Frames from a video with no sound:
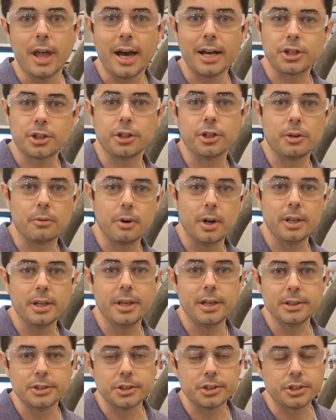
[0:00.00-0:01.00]
challenge
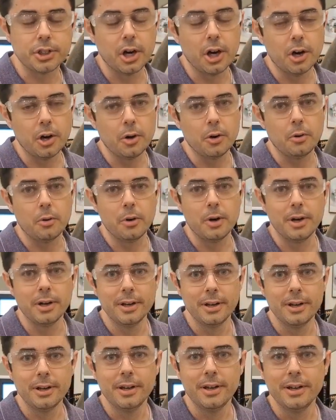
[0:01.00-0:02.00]
accepted.
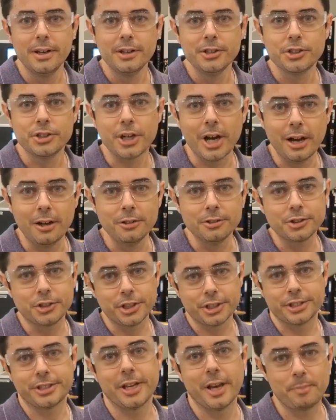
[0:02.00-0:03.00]
All right, so we're
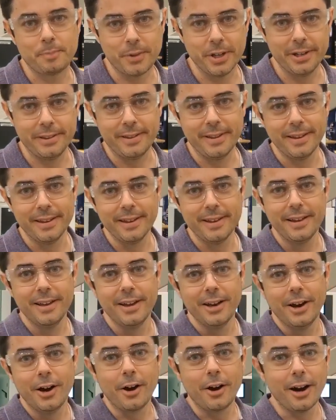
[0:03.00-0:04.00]
gonna get going today.
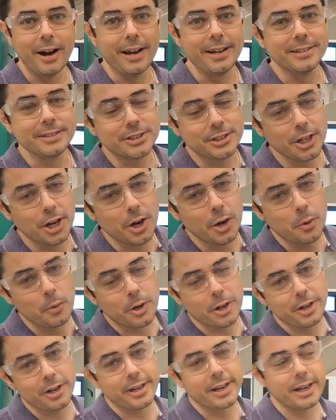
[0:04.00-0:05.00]
I'm gonna
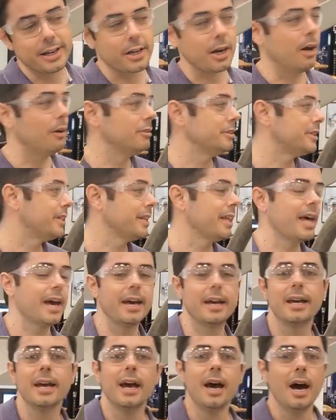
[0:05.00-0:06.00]
run a couple pieces.
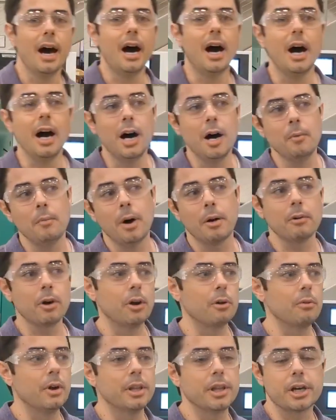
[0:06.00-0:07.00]
This is what we're gonna do in this
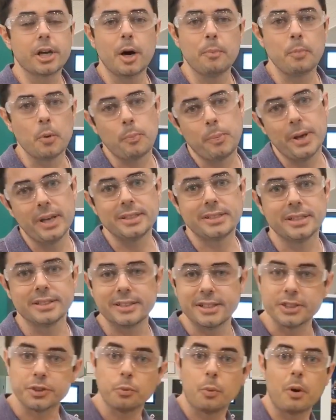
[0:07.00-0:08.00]
video. We're gonna run a couple
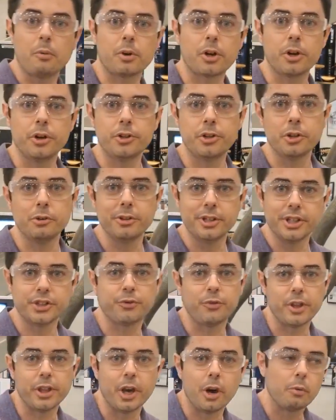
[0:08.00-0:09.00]
pieces
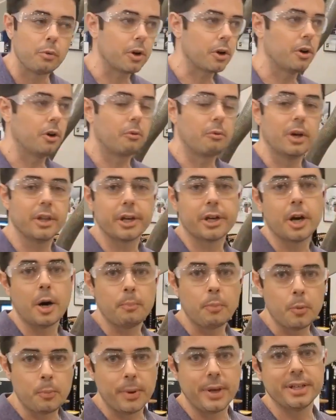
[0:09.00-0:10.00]
through the
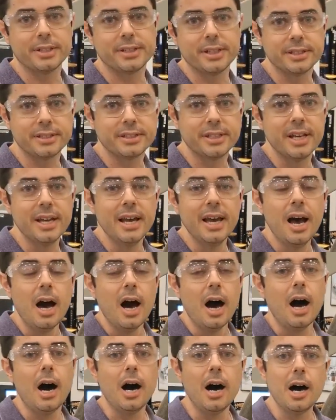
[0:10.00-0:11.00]
Cube. I want to show you its
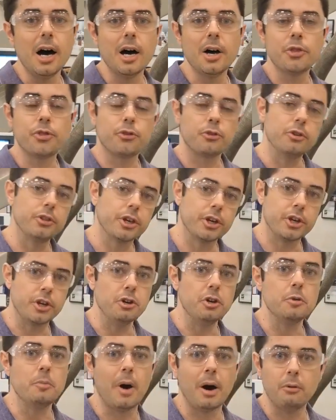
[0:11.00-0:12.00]
capabilities,
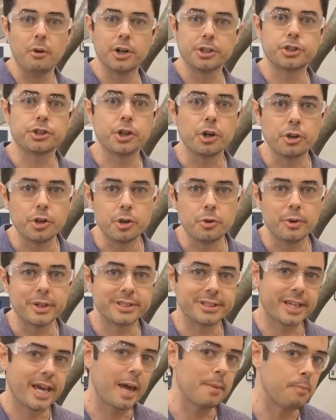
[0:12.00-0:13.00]
talk about a couple
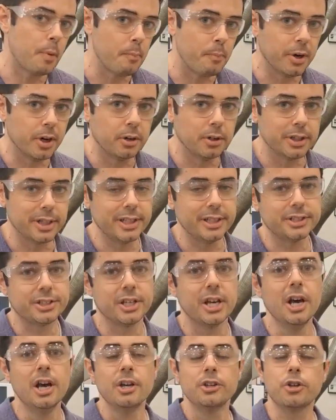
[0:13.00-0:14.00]
cool things it's
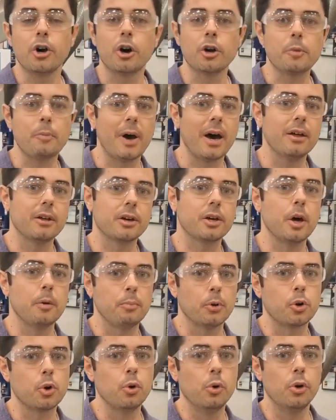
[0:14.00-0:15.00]
got going for it,
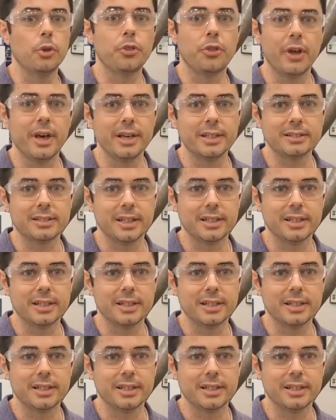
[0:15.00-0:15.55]
and